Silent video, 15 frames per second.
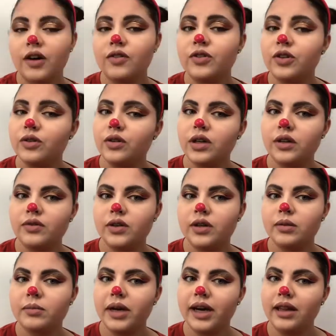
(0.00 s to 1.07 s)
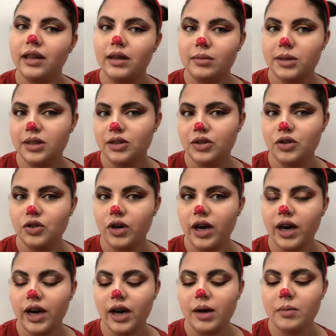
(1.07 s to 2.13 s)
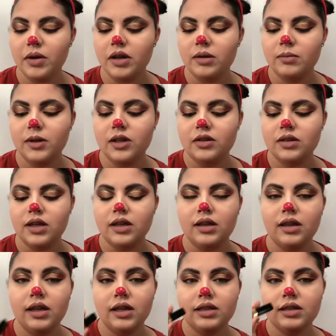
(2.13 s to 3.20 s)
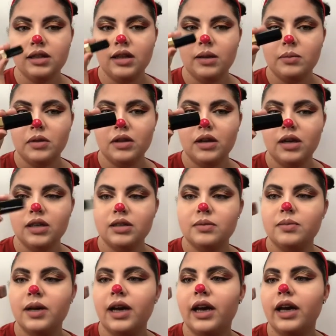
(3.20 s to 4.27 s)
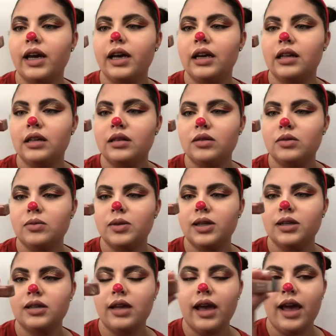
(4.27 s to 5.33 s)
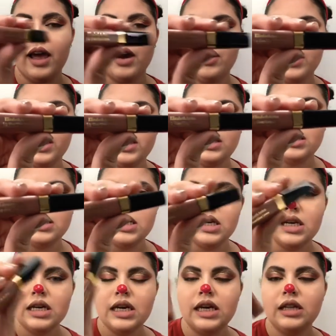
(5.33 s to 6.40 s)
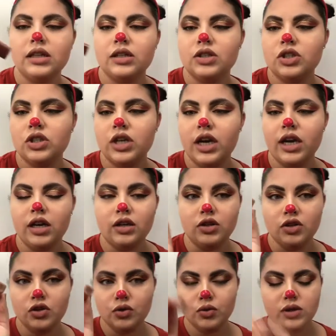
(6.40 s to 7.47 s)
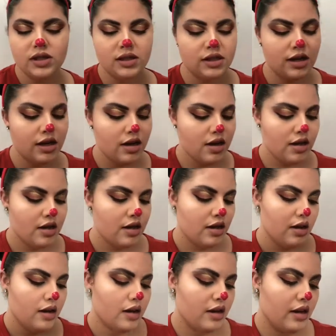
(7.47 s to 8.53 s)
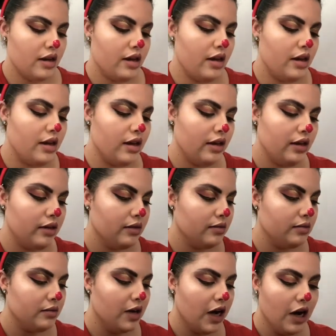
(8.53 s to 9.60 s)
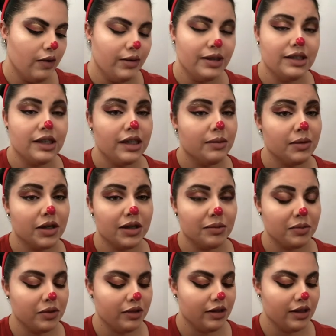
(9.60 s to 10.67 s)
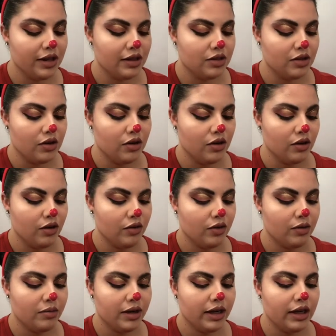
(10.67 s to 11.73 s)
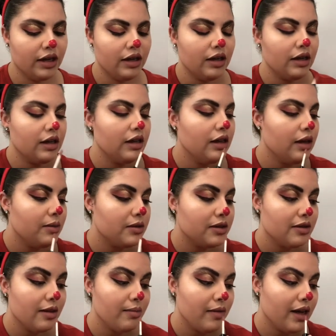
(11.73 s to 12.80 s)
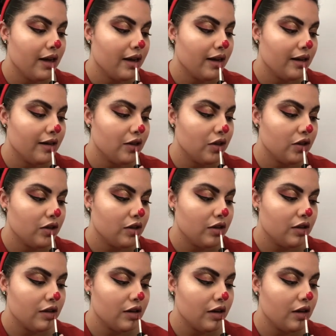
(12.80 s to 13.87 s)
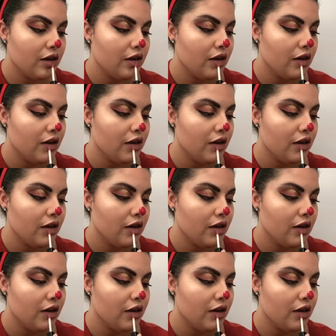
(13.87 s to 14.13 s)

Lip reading: After waiting for the matte lipstick to dry, I'm gonna be using this lip gloss by Elizabeth Arden in the shade Dulce. And obviously I'm gonna put this all over my lips and make it shiny.